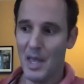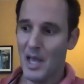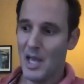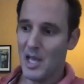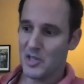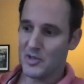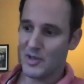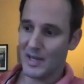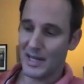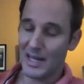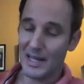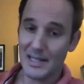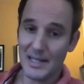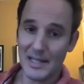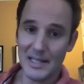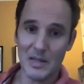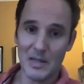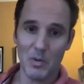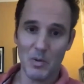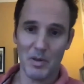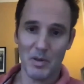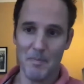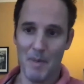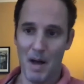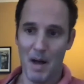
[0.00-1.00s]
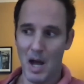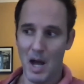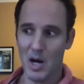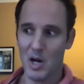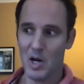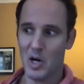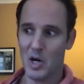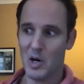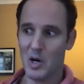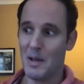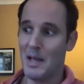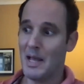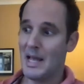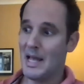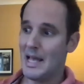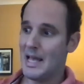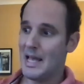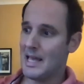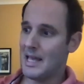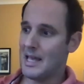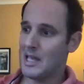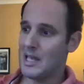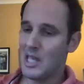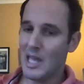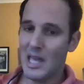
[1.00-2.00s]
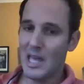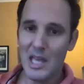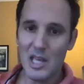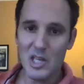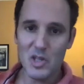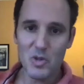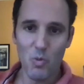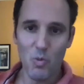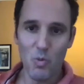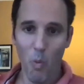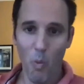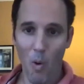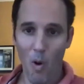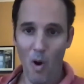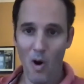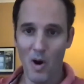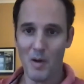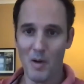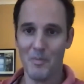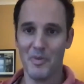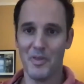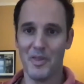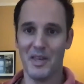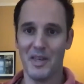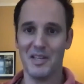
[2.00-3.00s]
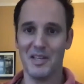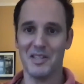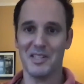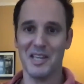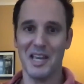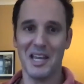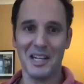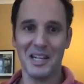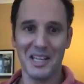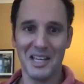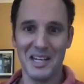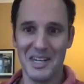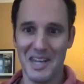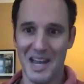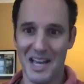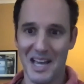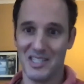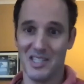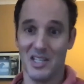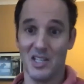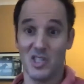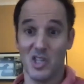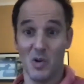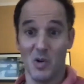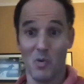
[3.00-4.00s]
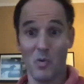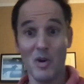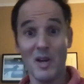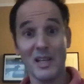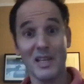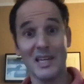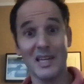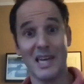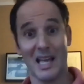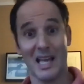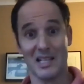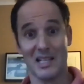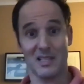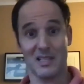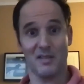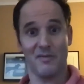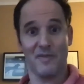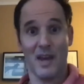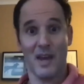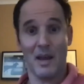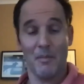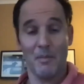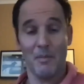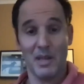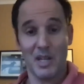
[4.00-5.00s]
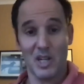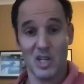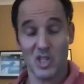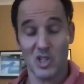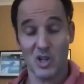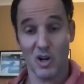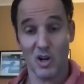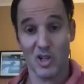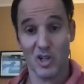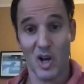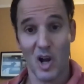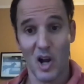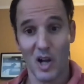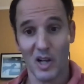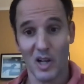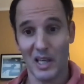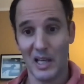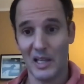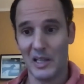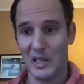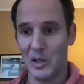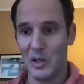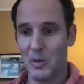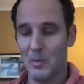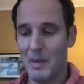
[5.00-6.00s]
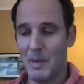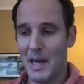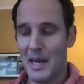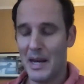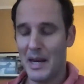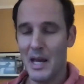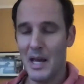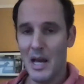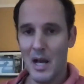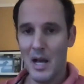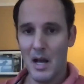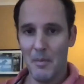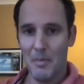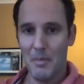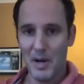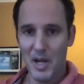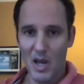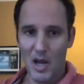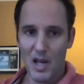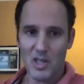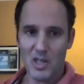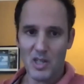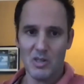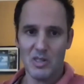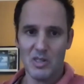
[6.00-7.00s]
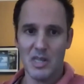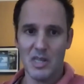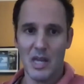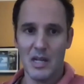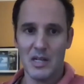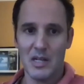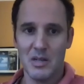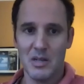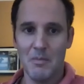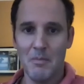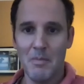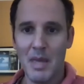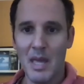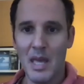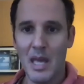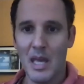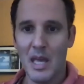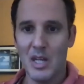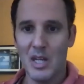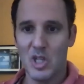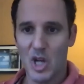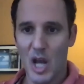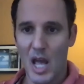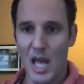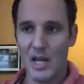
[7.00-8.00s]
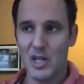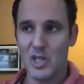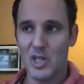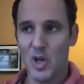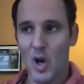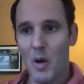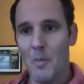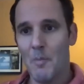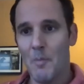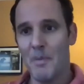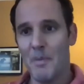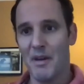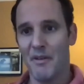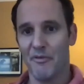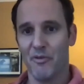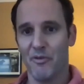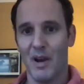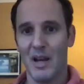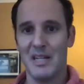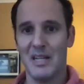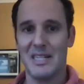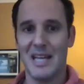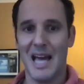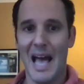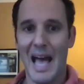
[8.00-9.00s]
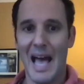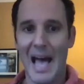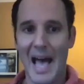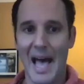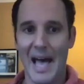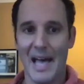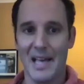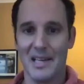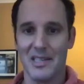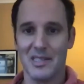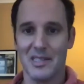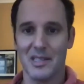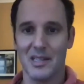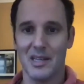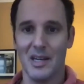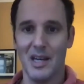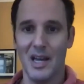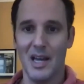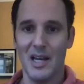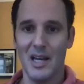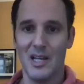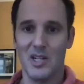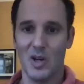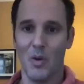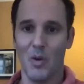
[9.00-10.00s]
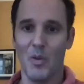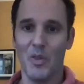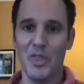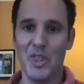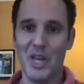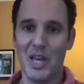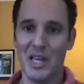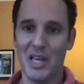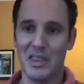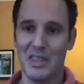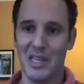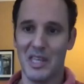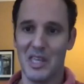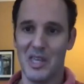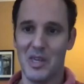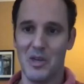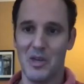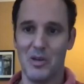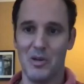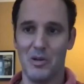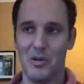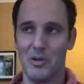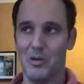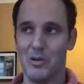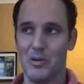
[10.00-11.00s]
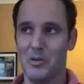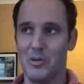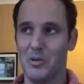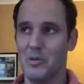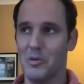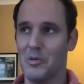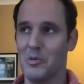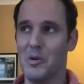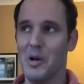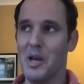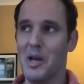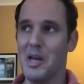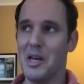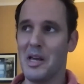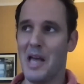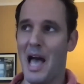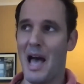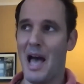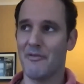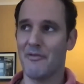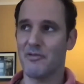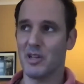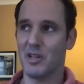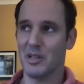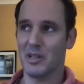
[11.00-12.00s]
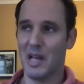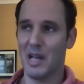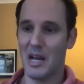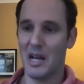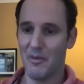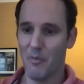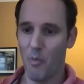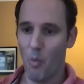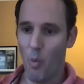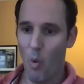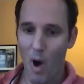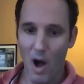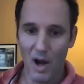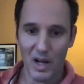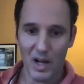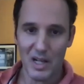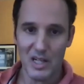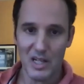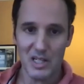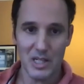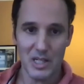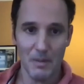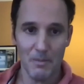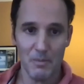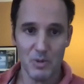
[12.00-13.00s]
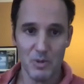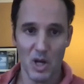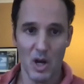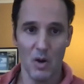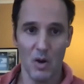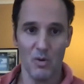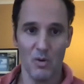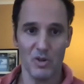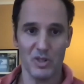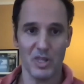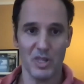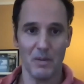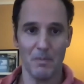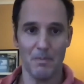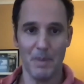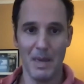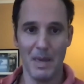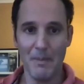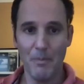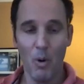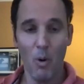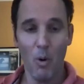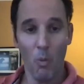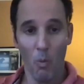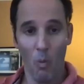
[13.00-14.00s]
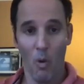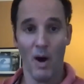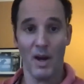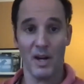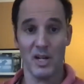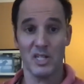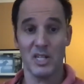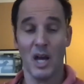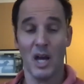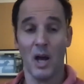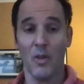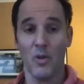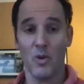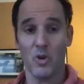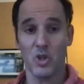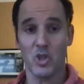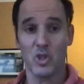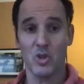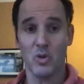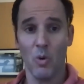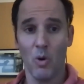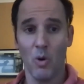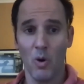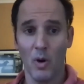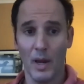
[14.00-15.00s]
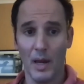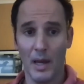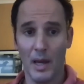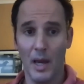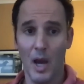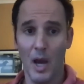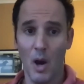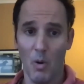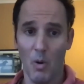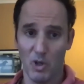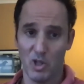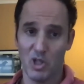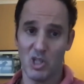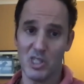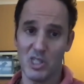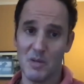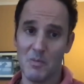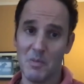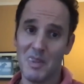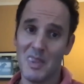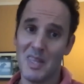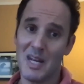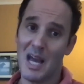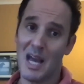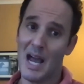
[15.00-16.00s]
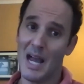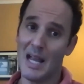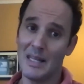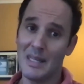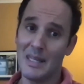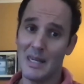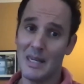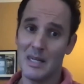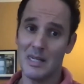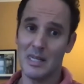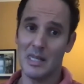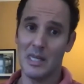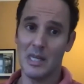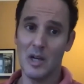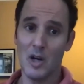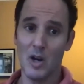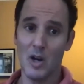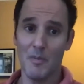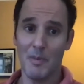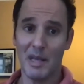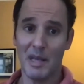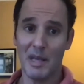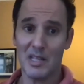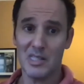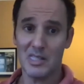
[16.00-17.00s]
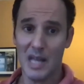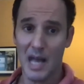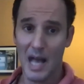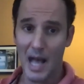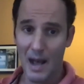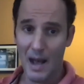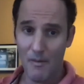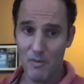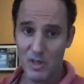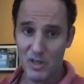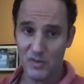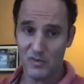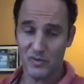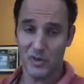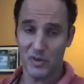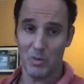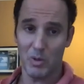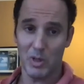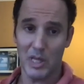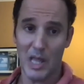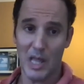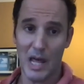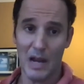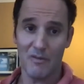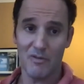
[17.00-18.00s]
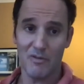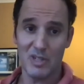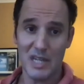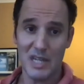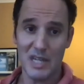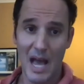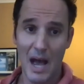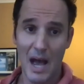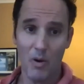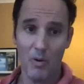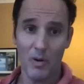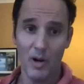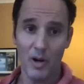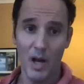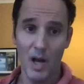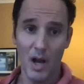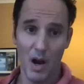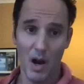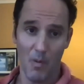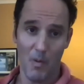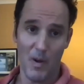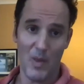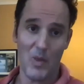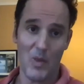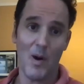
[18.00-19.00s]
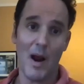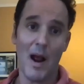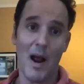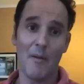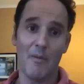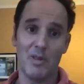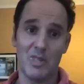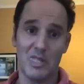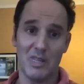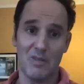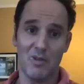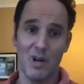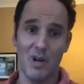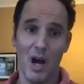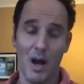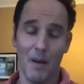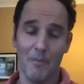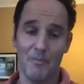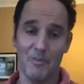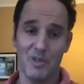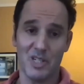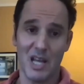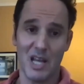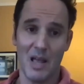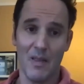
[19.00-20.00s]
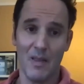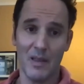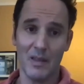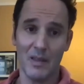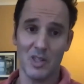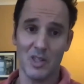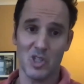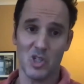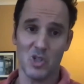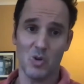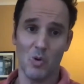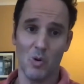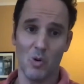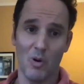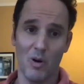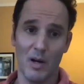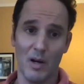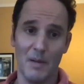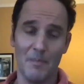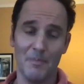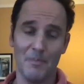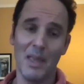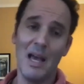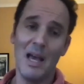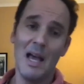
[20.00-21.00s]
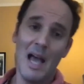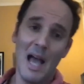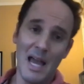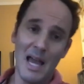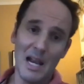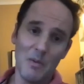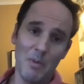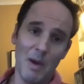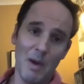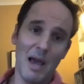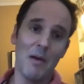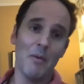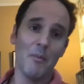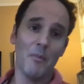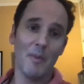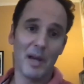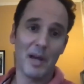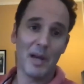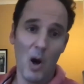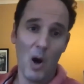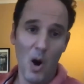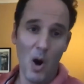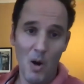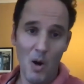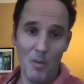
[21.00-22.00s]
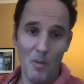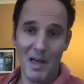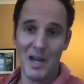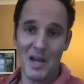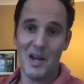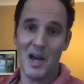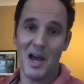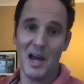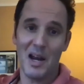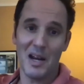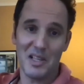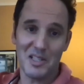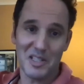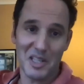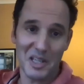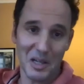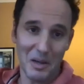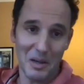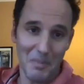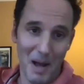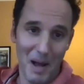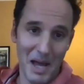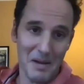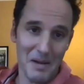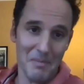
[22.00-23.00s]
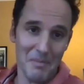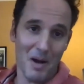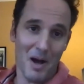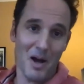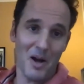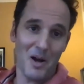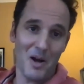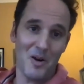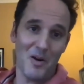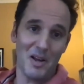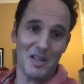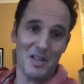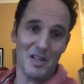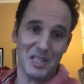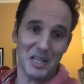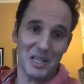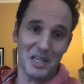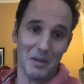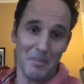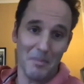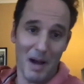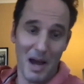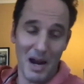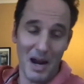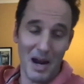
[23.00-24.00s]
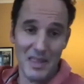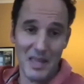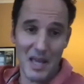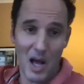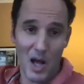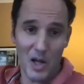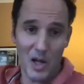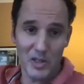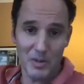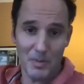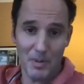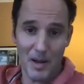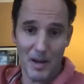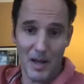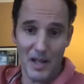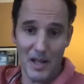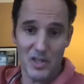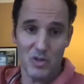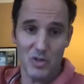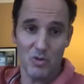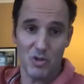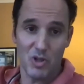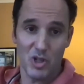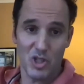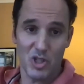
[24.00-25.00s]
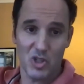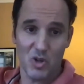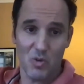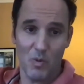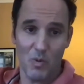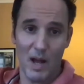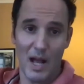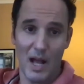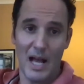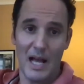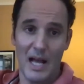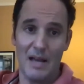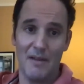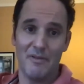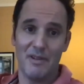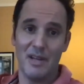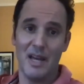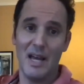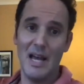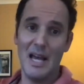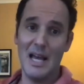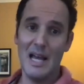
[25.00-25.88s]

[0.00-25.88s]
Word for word: So I get down there with Maher, his warmth, his incandescence, it really gets the family to start talking a little bit. But he also said to me, Jake, don't be afraid to ask. Don't think that you have to kind of walk on tiptoes, that people want to tell their story, which is something that I needed to hear because I was filled with a lot of doubt of whether I was even up to telling the story. Anyway, we go home that night. I say goodbye to Maher. I say goodbye to the Aldabaans who just arrived.